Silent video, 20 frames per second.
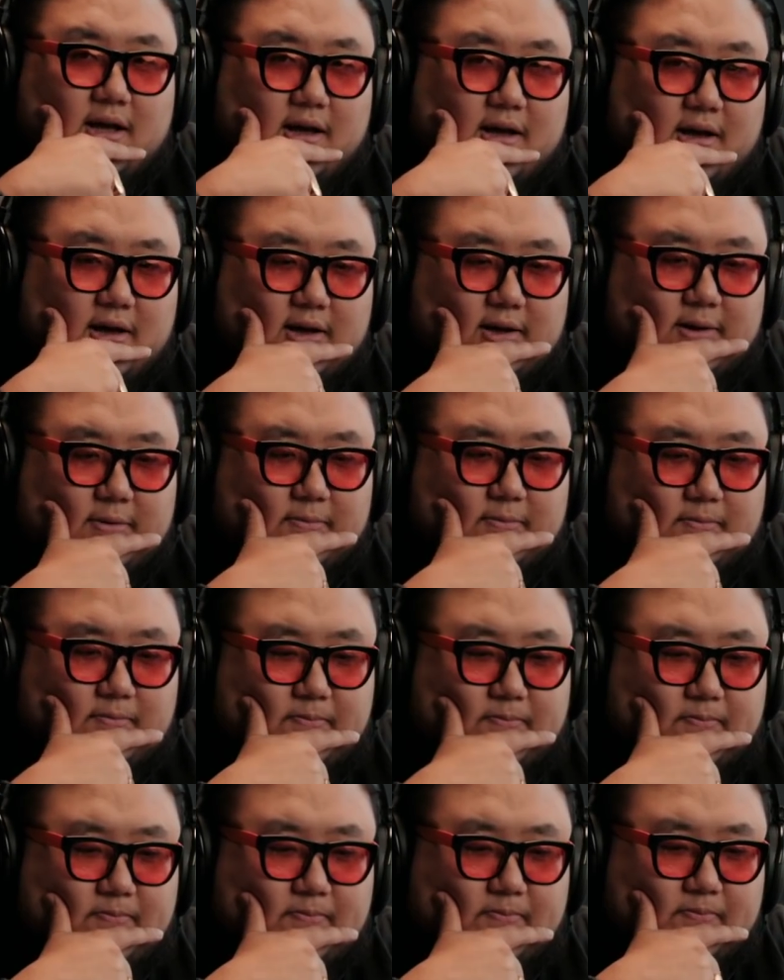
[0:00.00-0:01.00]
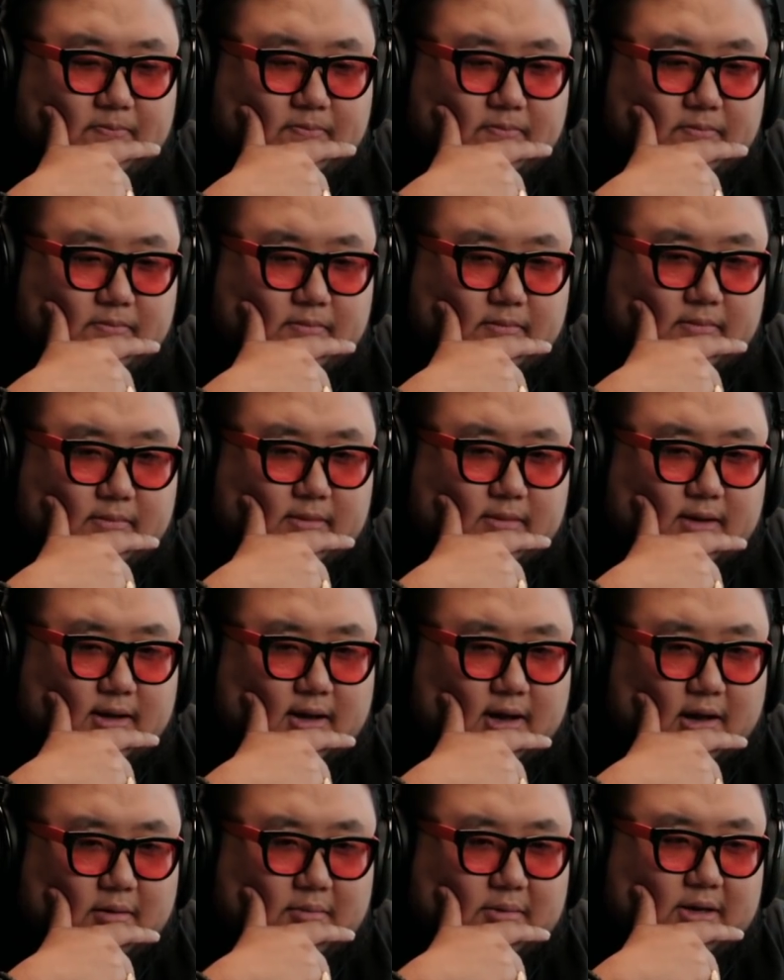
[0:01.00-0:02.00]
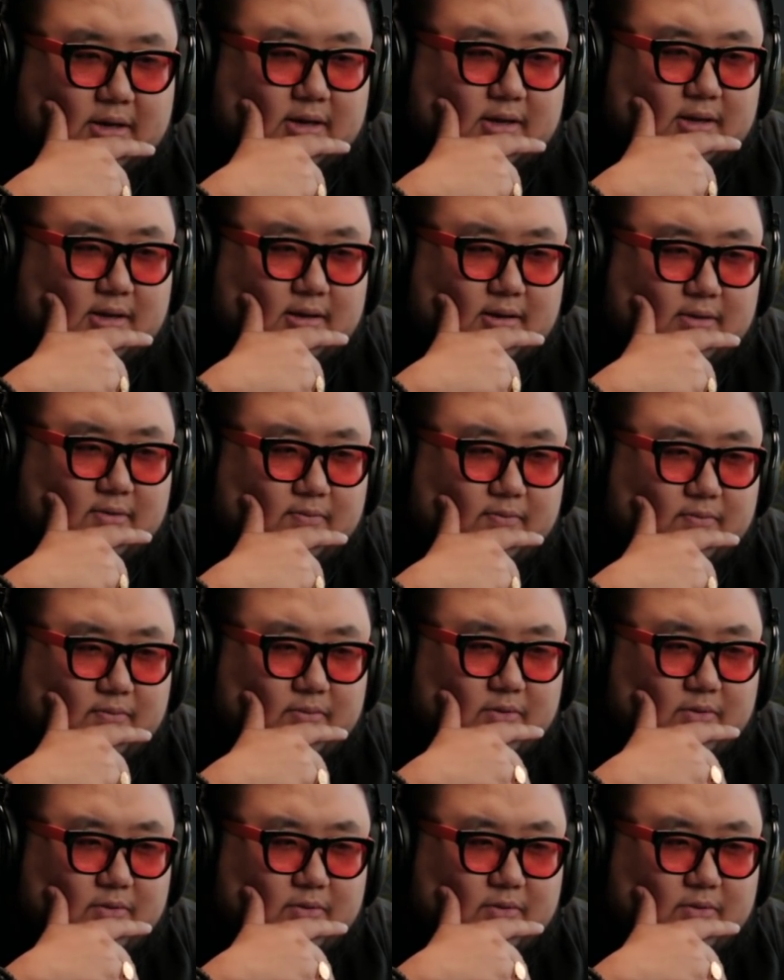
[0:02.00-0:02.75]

I mean,